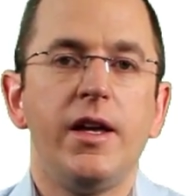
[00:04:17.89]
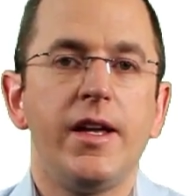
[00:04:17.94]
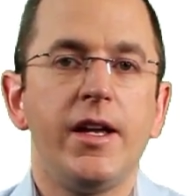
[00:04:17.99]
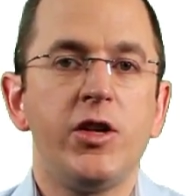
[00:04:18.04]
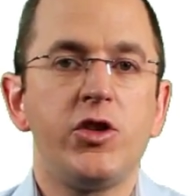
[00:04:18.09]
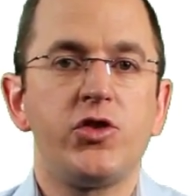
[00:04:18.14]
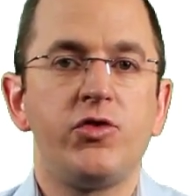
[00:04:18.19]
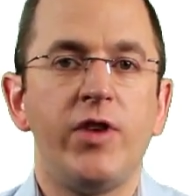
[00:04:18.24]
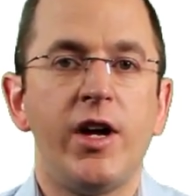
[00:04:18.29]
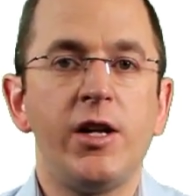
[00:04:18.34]

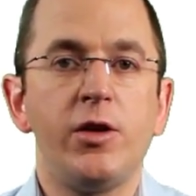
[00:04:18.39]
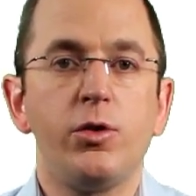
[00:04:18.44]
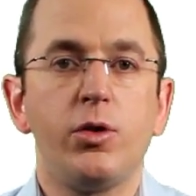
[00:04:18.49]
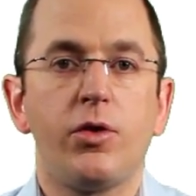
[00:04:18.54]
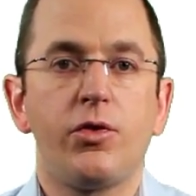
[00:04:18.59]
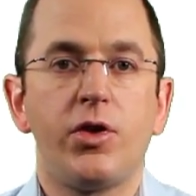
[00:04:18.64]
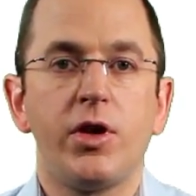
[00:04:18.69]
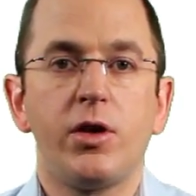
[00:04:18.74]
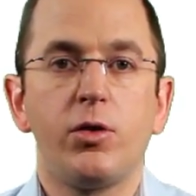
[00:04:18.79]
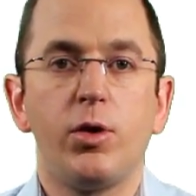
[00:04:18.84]
Each value
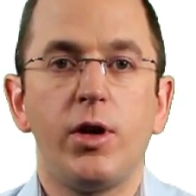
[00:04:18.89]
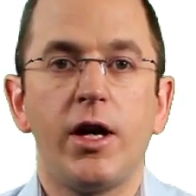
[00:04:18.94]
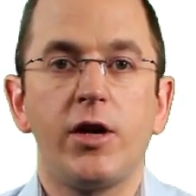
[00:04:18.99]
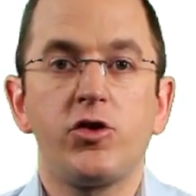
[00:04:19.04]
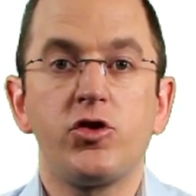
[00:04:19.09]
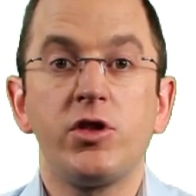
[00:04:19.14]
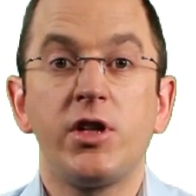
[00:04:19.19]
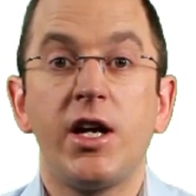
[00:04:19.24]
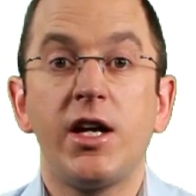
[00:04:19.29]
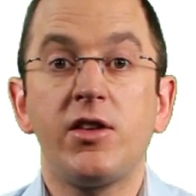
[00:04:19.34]
of the
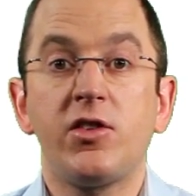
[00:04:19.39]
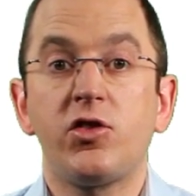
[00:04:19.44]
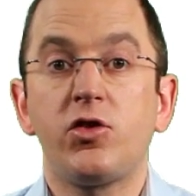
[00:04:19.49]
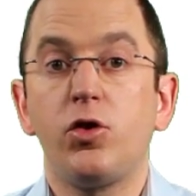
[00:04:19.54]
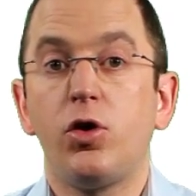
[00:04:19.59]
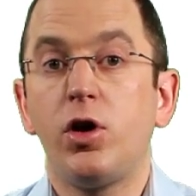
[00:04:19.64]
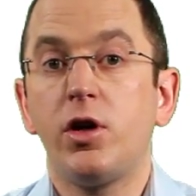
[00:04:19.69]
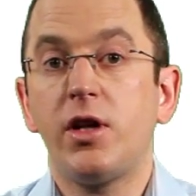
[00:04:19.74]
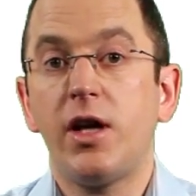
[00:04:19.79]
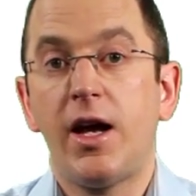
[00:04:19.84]
collection gets
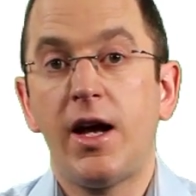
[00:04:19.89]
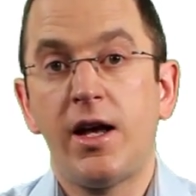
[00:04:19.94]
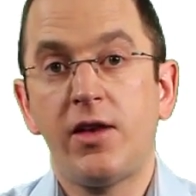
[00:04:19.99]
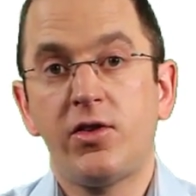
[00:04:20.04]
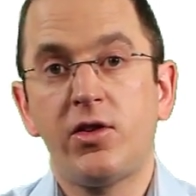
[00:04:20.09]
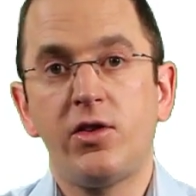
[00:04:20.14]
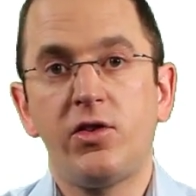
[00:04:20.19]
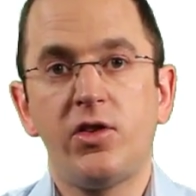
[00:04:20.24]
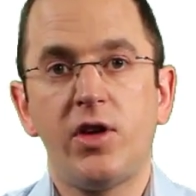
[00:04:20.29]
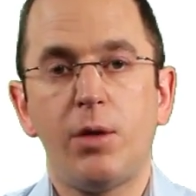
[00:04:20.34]
stored
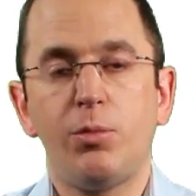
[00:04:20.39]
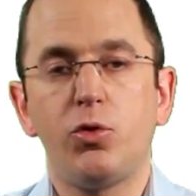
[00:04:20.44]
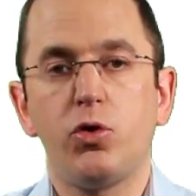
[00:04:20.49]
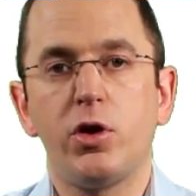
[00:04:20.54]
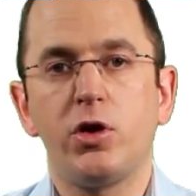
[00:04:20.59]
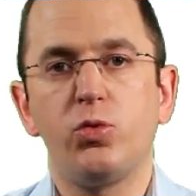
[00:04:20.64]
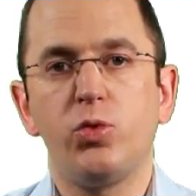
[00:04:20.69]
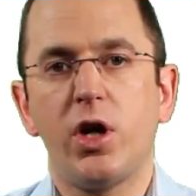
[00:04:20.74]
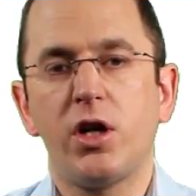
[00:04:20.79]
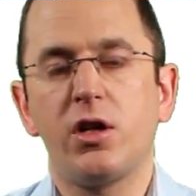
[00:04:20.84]
as a
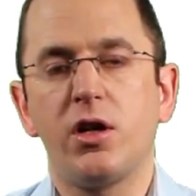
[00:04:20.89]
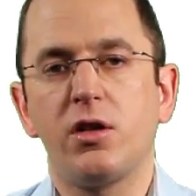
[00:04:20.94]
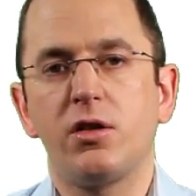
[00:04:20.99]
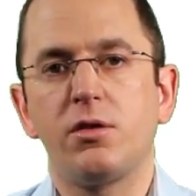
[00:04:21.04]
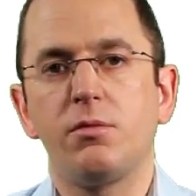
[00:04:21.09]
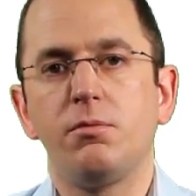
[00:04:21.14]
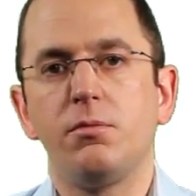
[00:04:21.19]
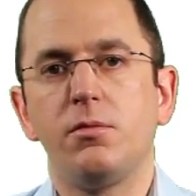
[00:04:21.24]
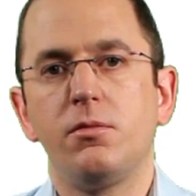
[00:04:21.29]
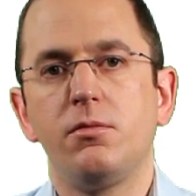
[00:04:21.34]
separate record.